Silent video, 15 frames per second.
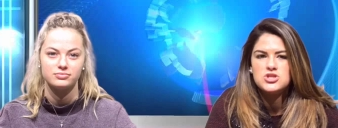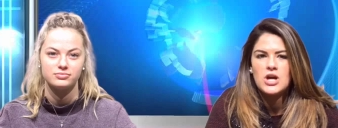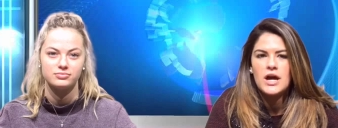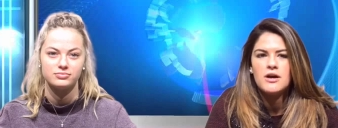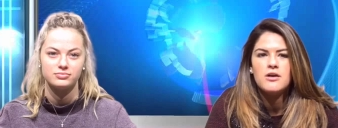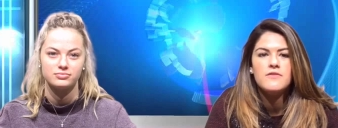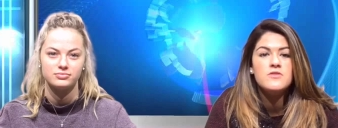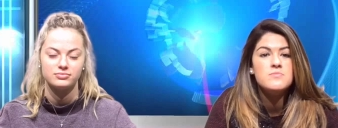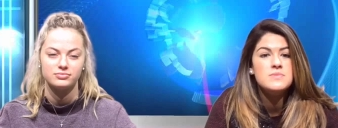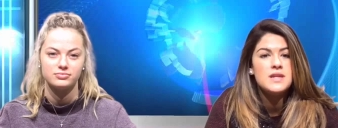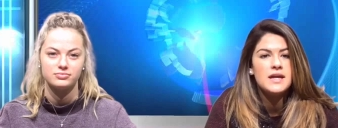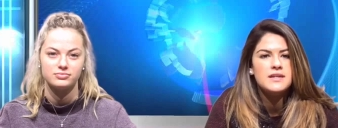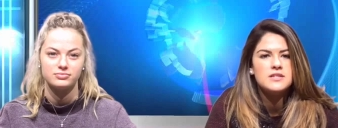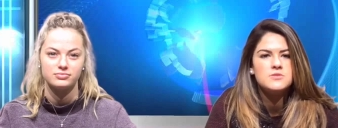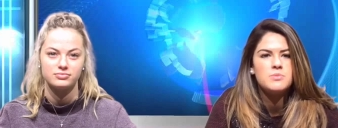Speaker 1: mistrial of the
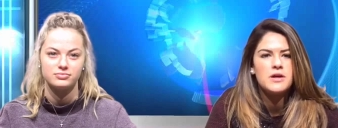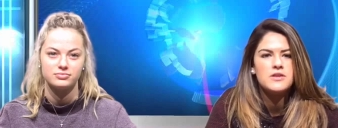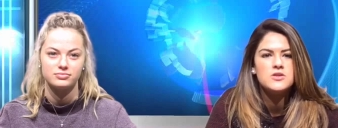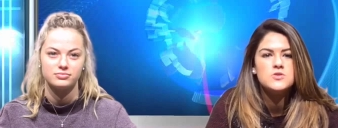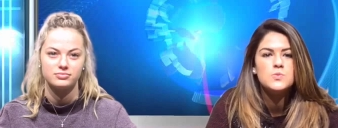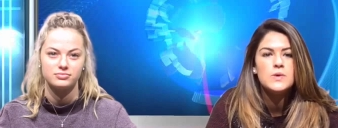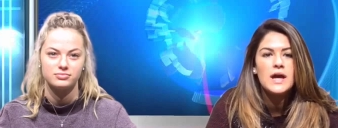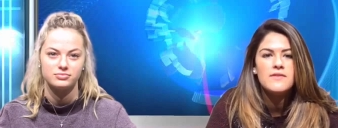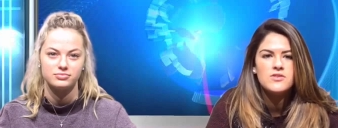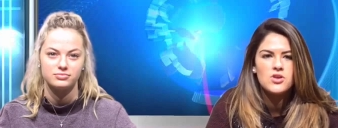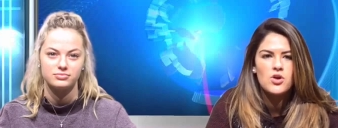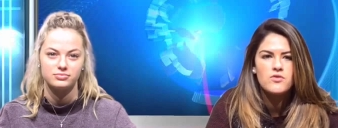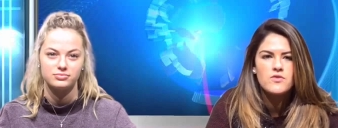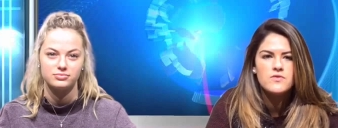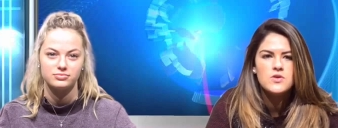Menendez brothers, we have
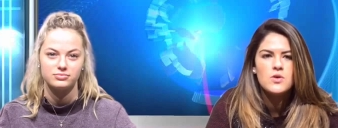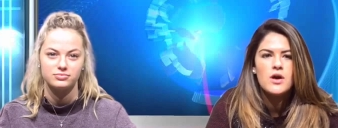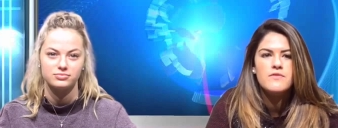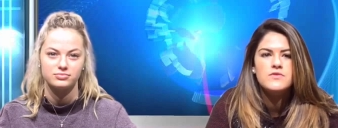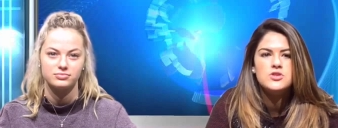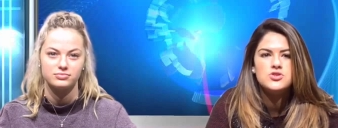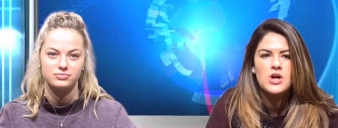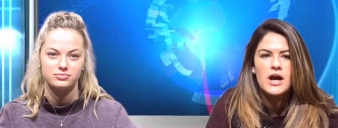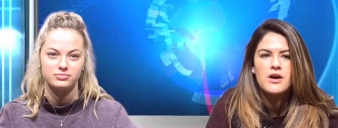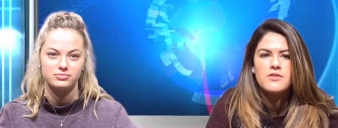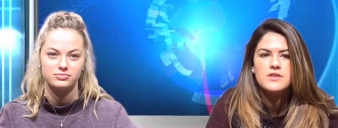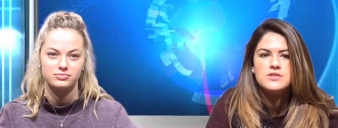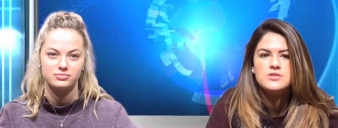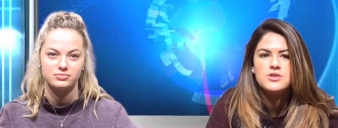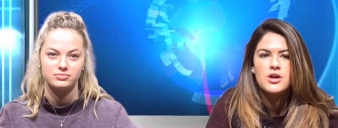an overview of the
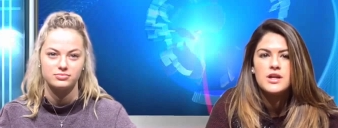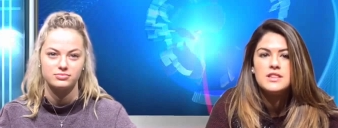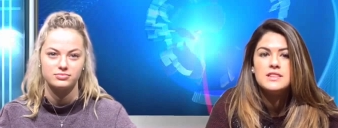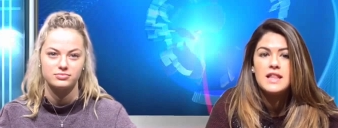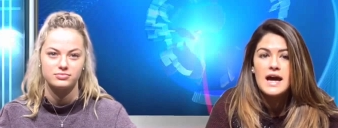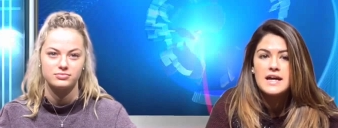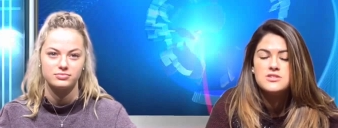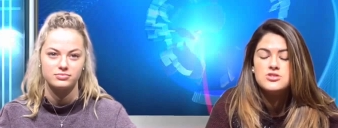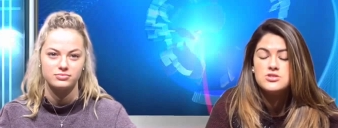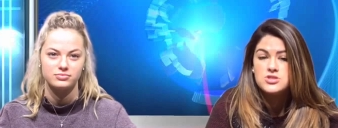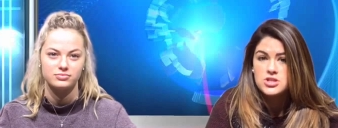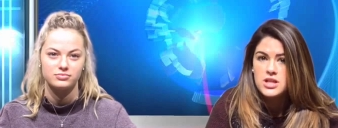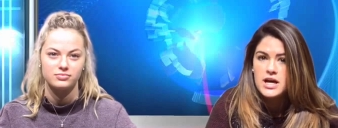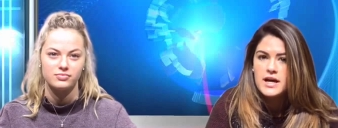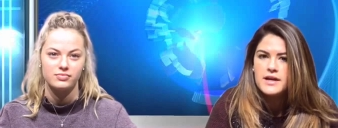trial that started
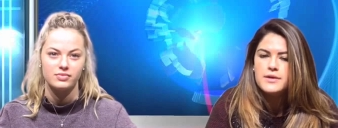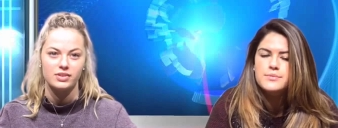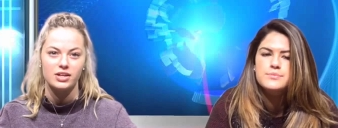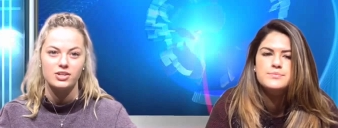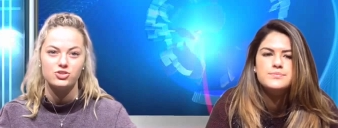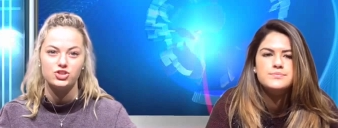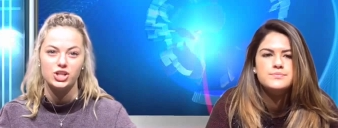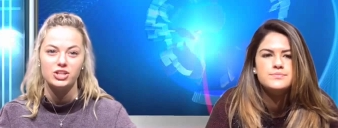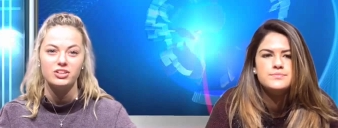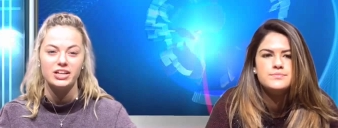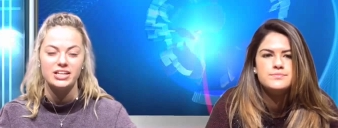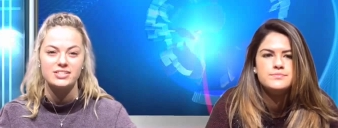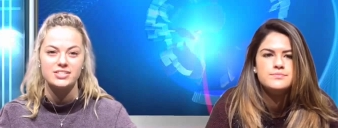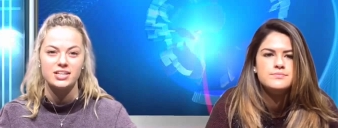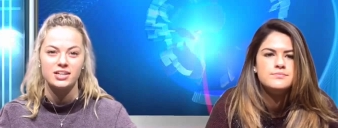last July.
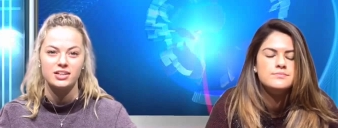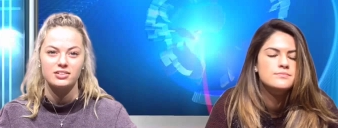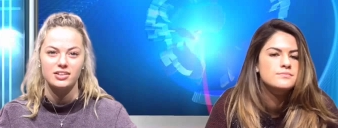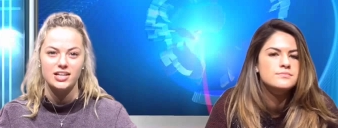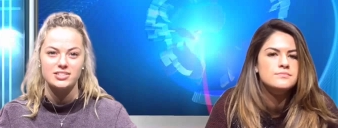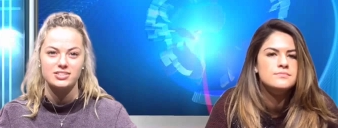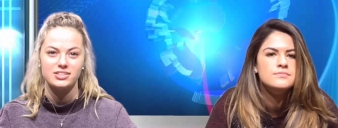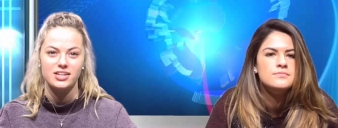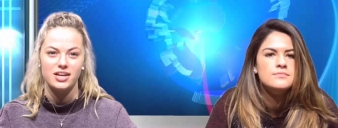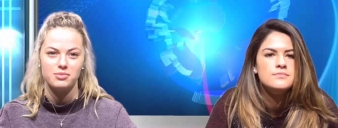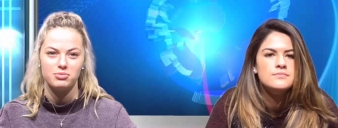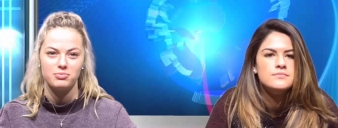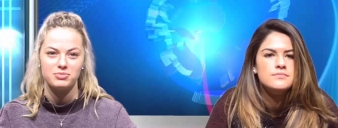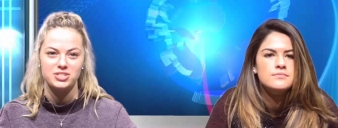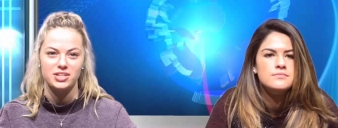
Speaker 2: Jill Lansing and Leslie
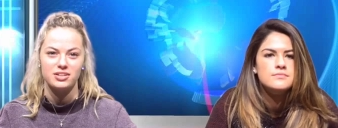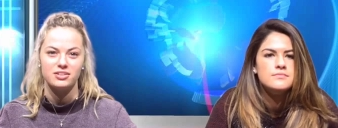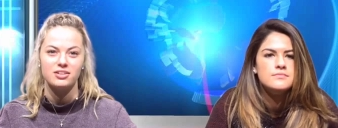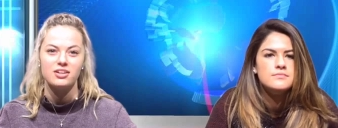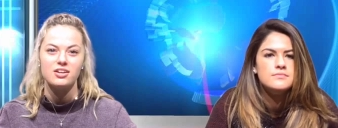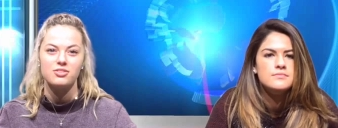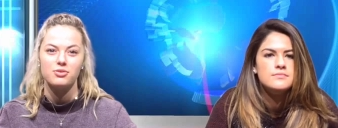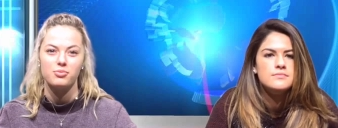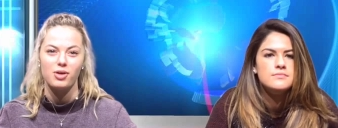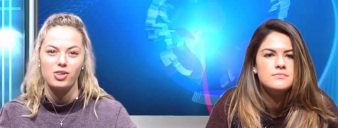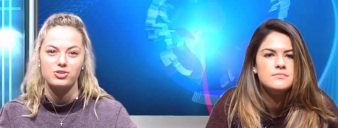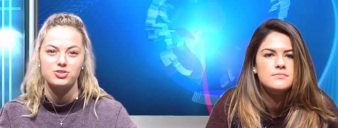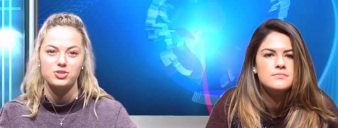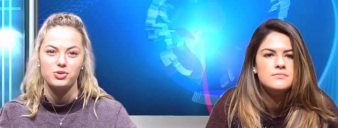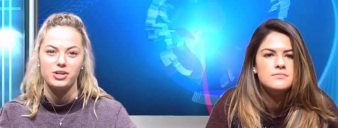Abramson, the
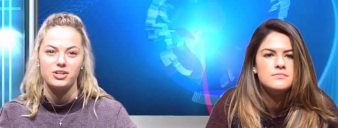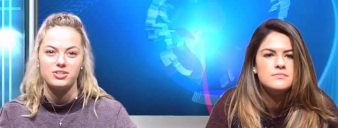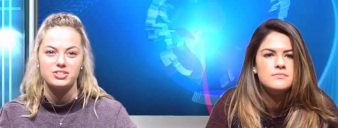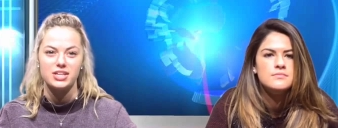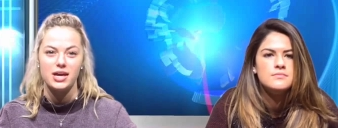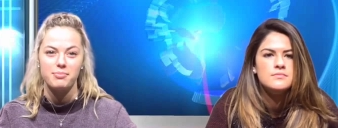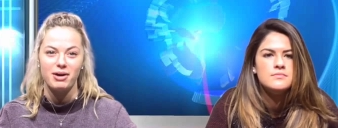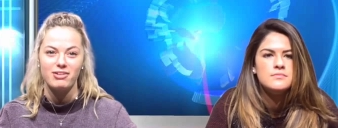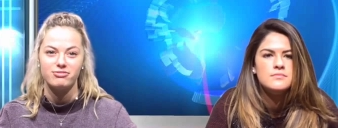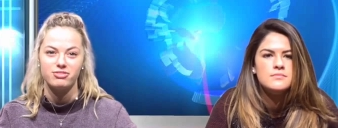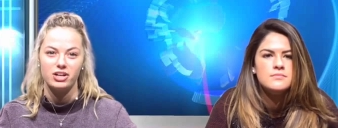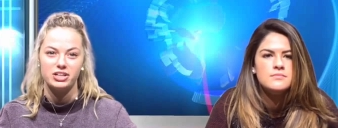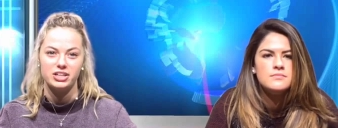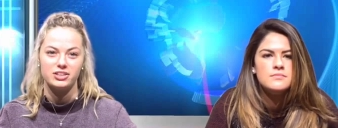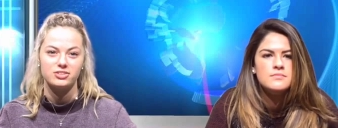brothers' lawyers, came
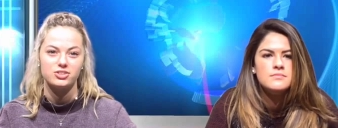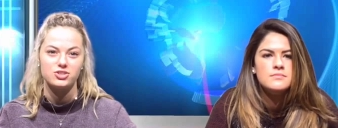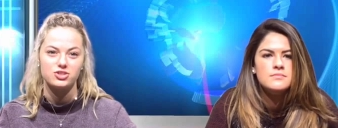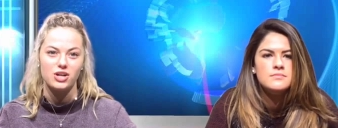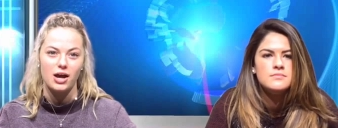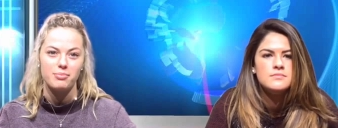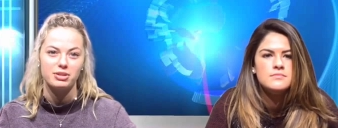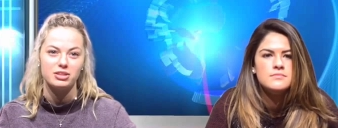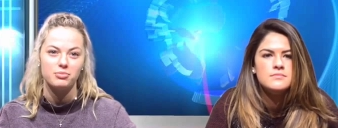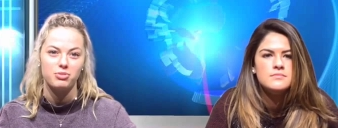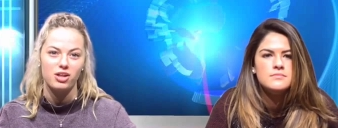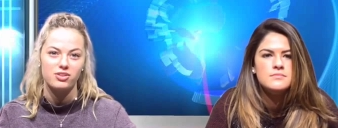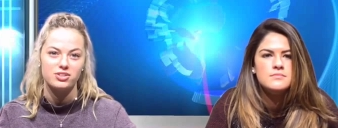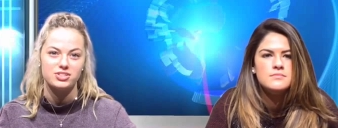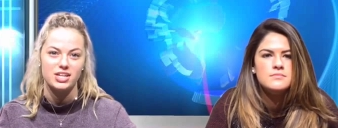out fighting, describing
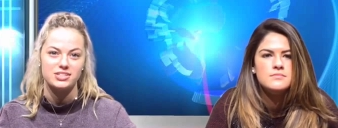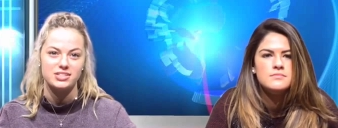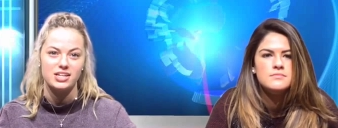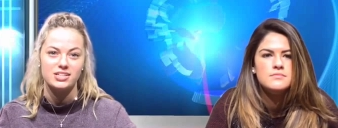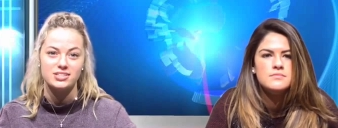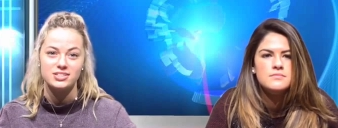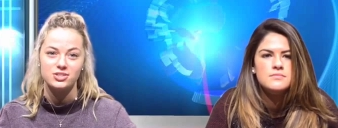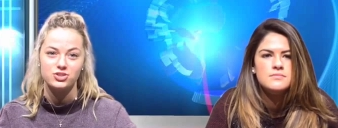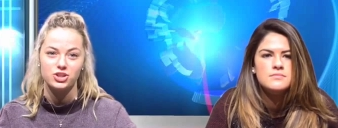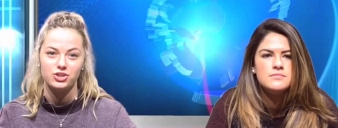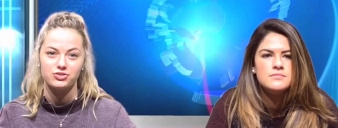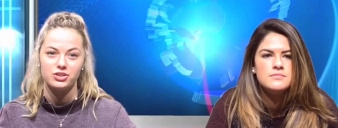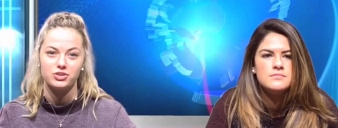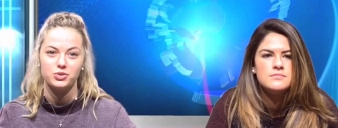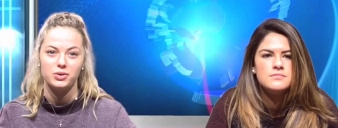the brothers as innocent
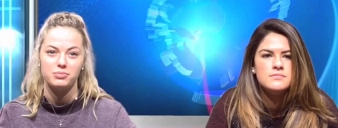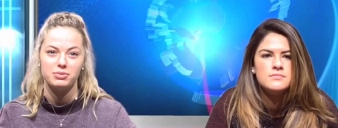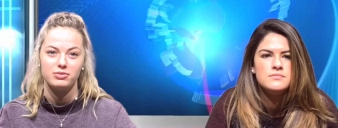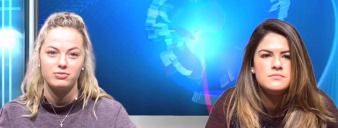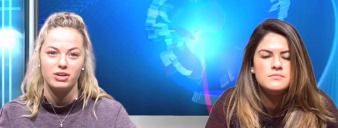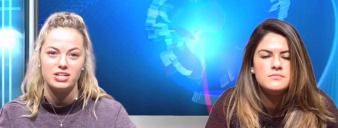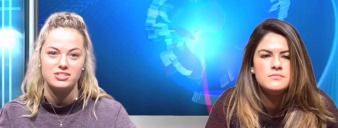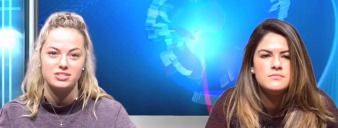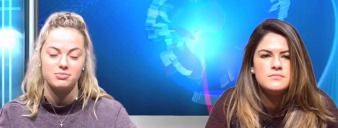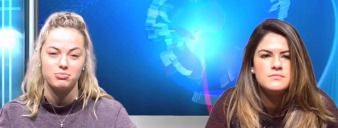children who had been